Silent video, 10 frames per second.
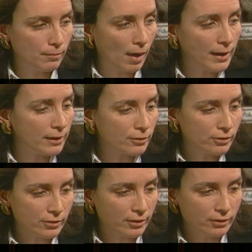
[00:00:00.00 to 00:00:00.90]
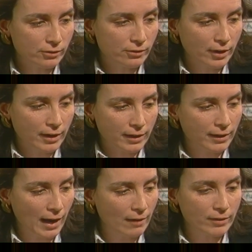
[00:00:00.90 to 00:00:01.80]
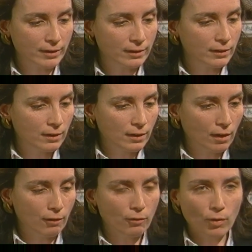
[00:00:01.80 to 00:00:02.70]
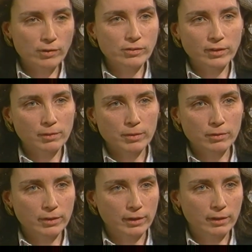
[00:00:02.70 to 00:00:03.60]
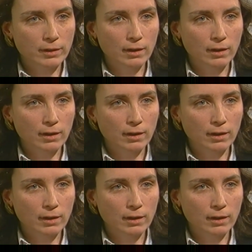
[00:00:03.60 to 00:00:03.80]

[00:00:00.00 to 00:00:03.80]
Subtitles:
My interest is in having a voice in the community,